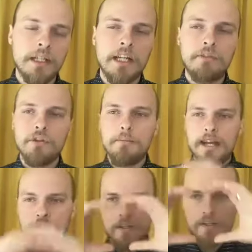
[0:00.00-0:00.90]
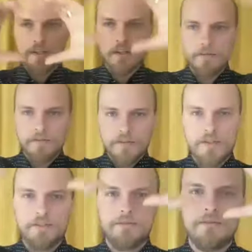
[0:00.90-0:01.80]
If we imagine
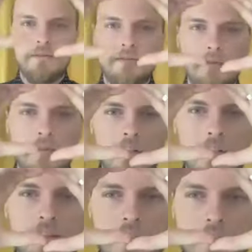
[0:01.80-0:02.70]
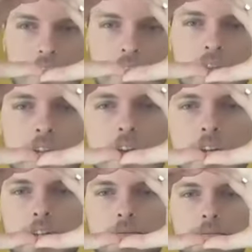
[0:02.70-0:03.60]
ourselves on the sphere of
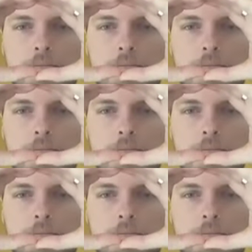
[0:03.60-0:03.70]
Gaia,